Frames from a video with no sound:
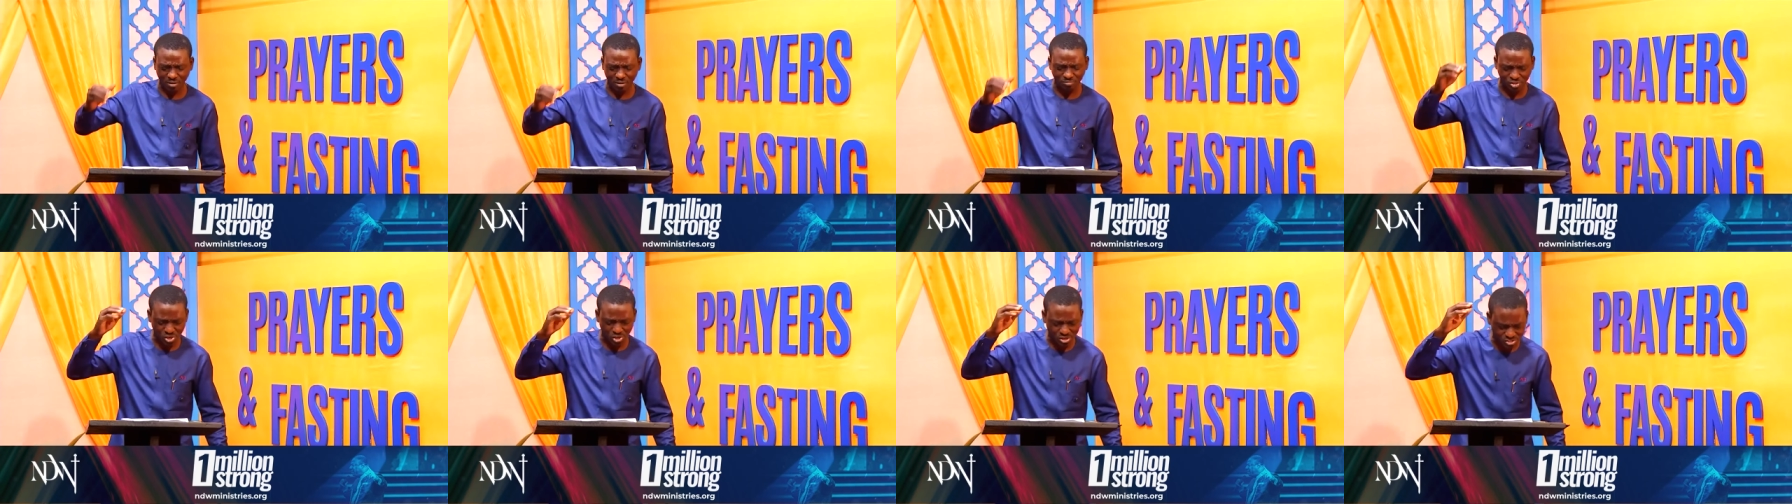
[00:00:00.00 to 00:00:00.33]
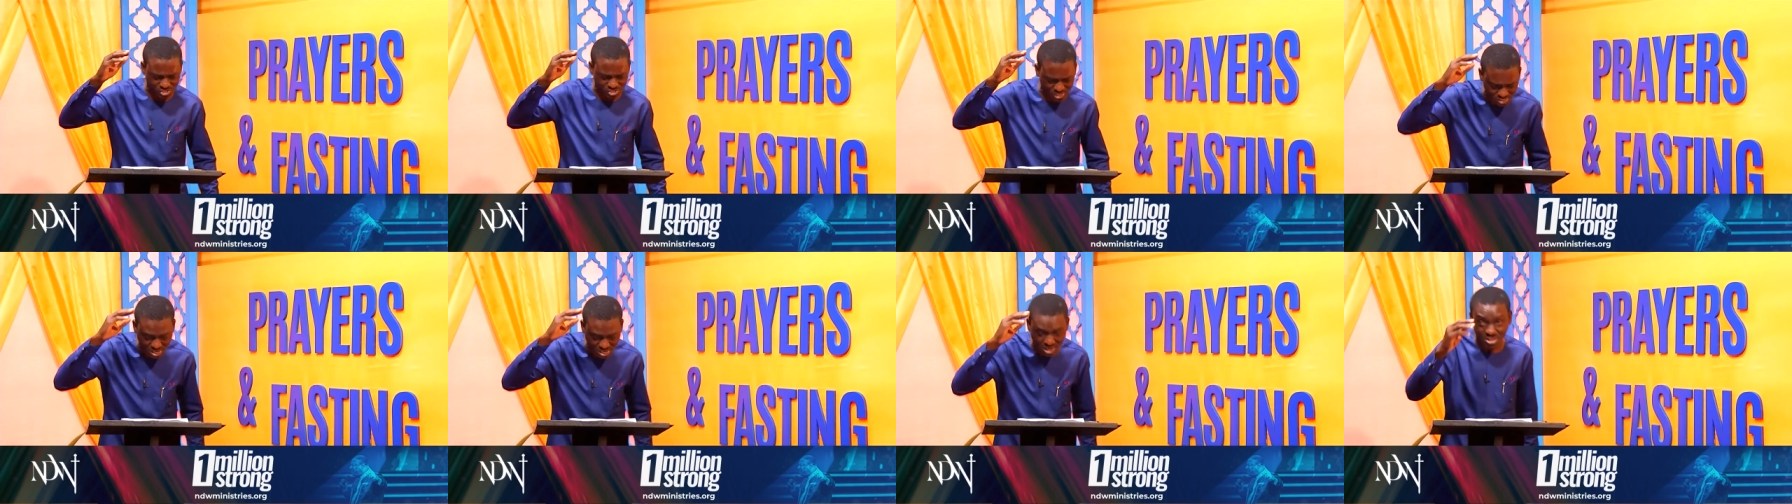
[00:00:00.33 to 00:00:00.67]
of
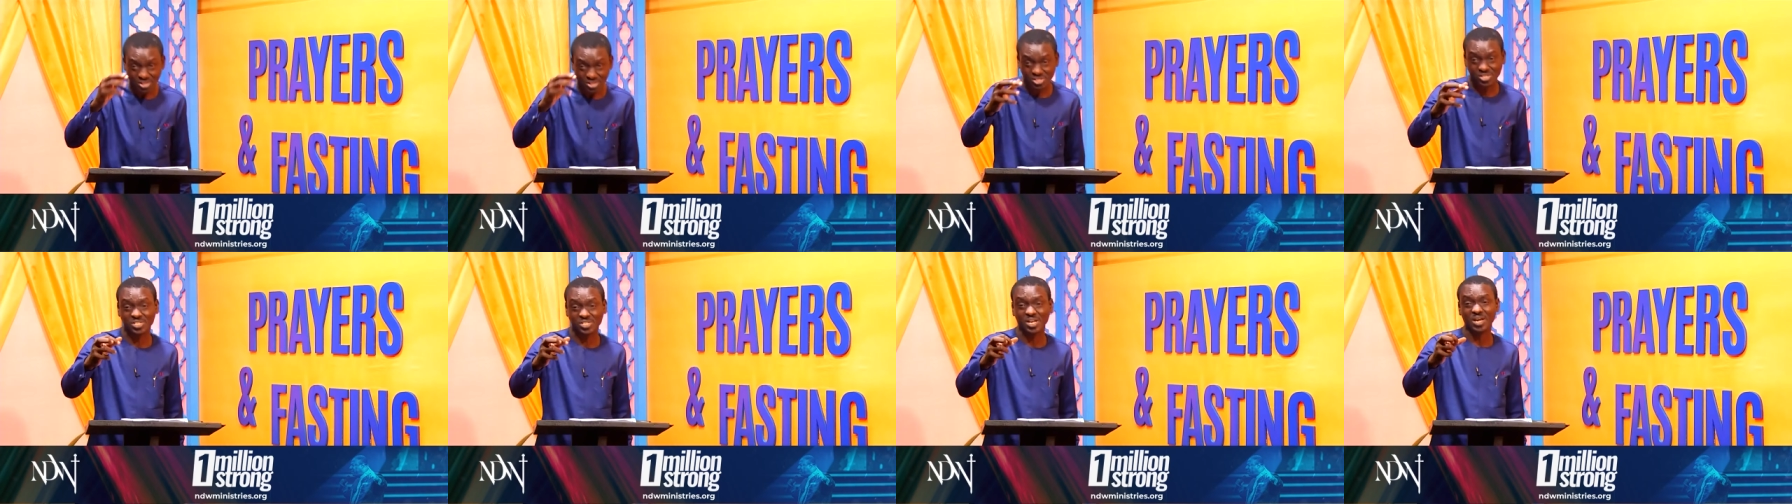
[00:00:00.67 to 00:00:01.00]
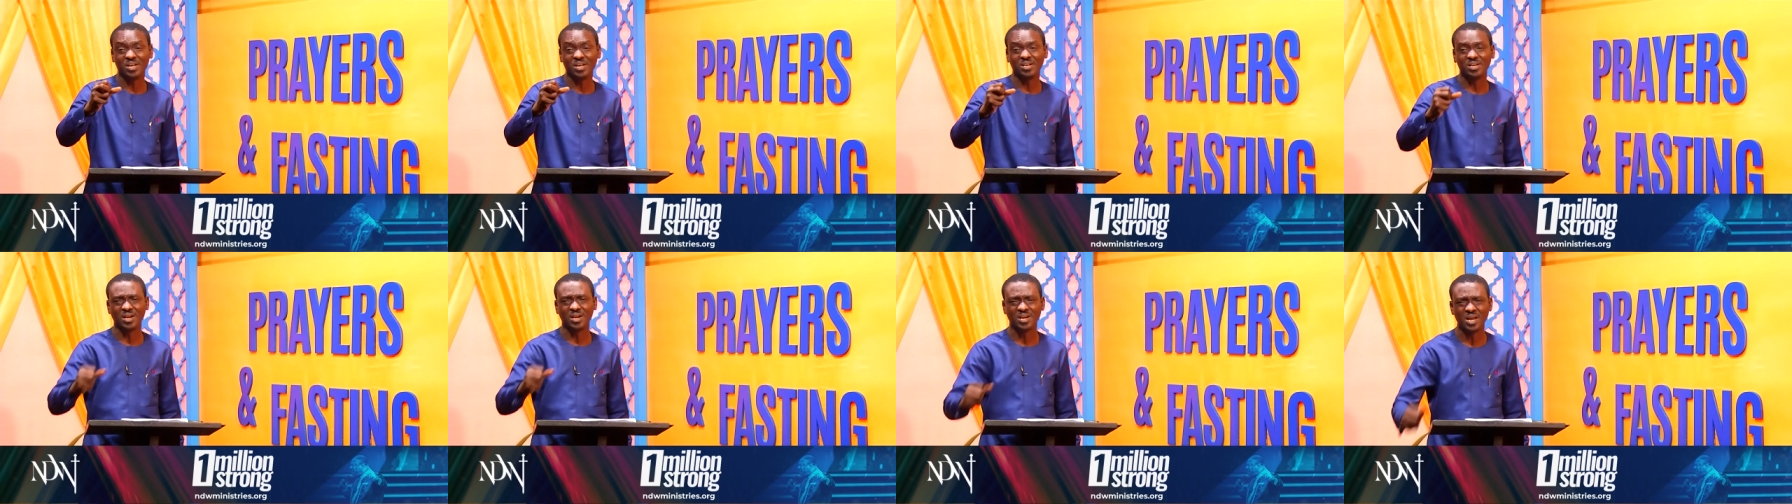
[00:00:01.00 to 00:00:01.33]
Jesus. Amen.
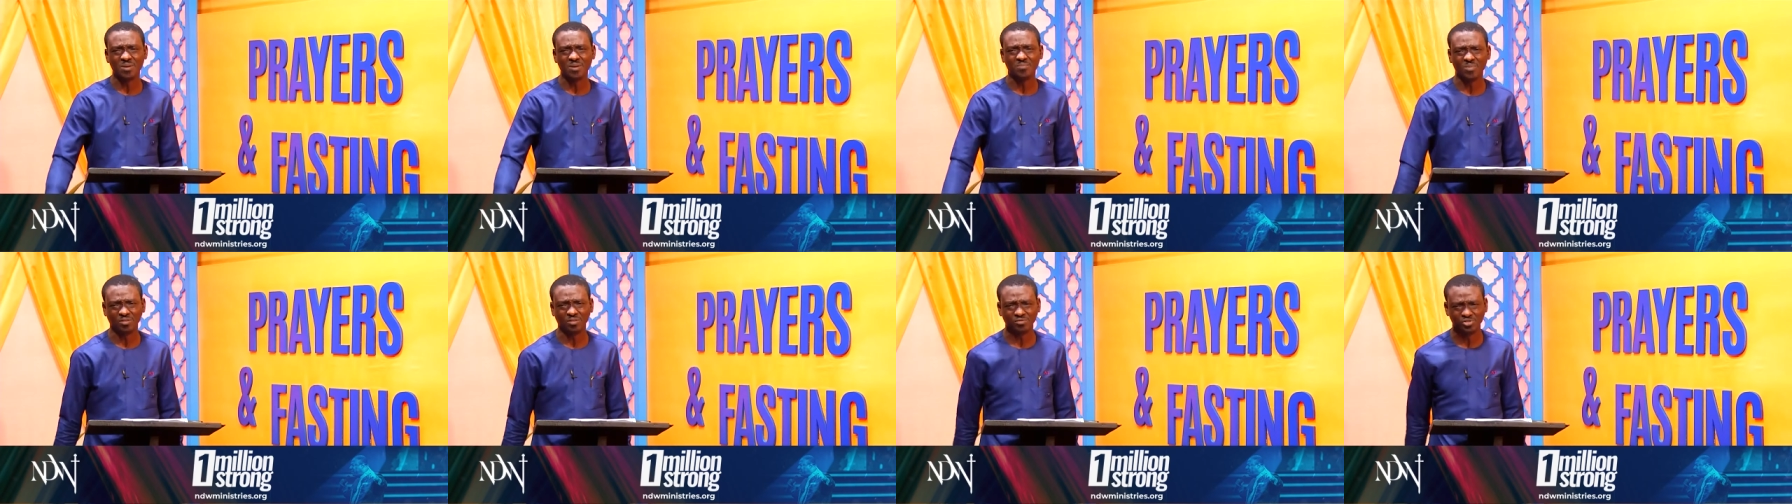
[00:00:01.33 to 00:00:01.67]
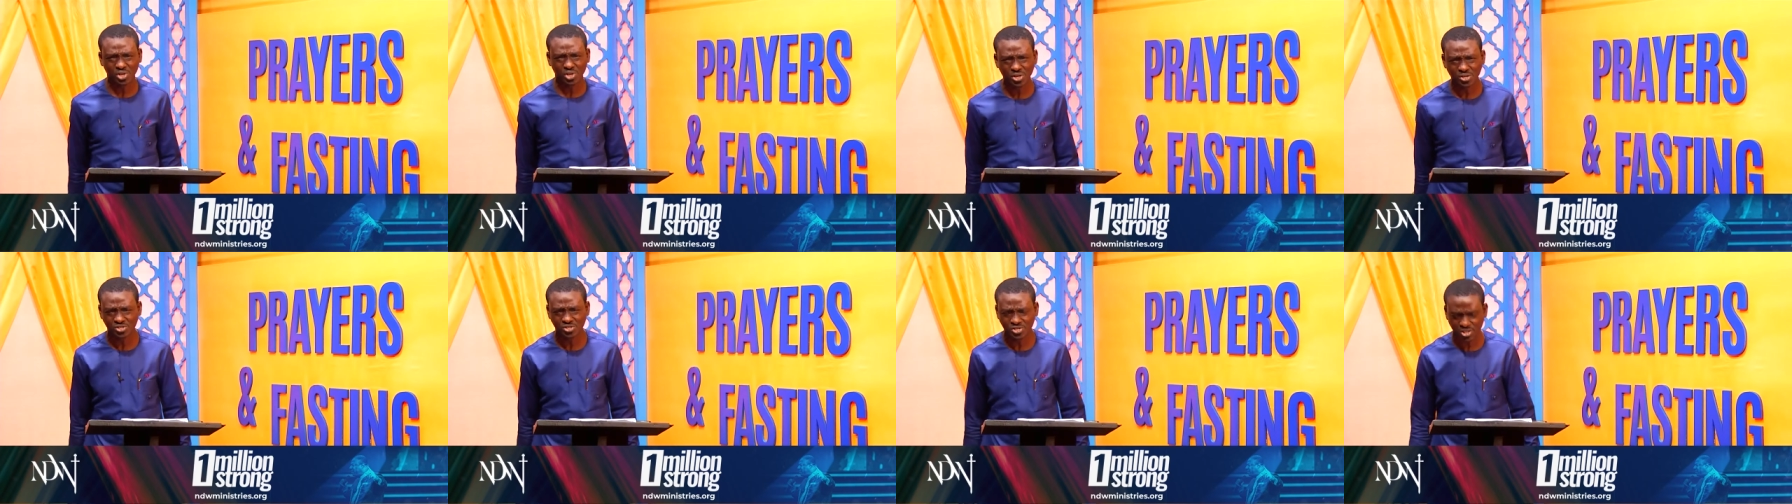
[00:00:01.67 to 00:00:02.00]
Say in the name of
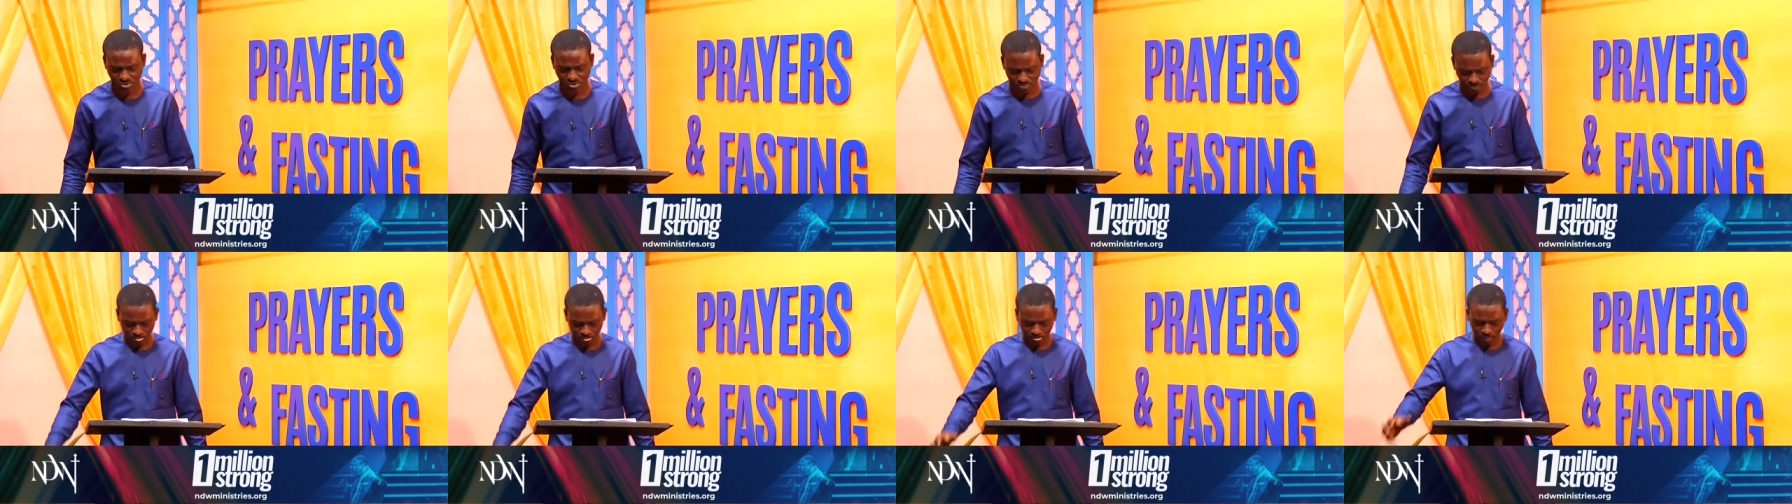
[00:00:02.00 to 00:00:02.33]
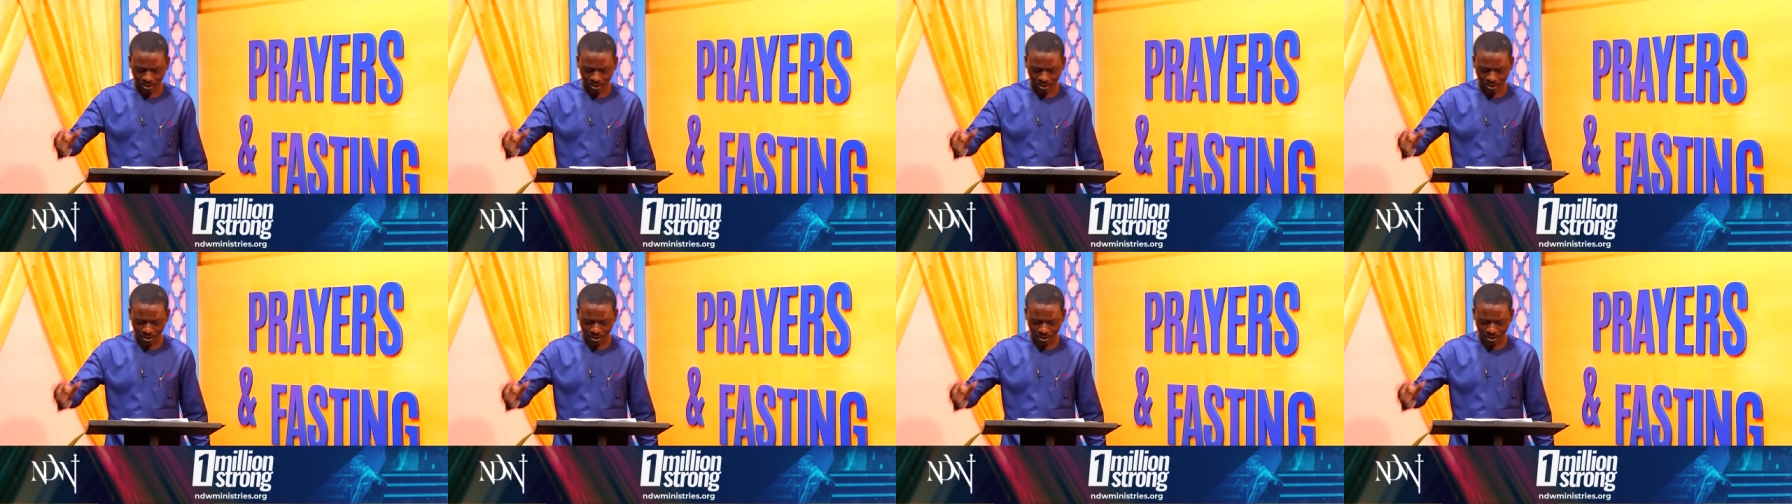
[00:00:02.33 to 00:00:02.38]
Jesus.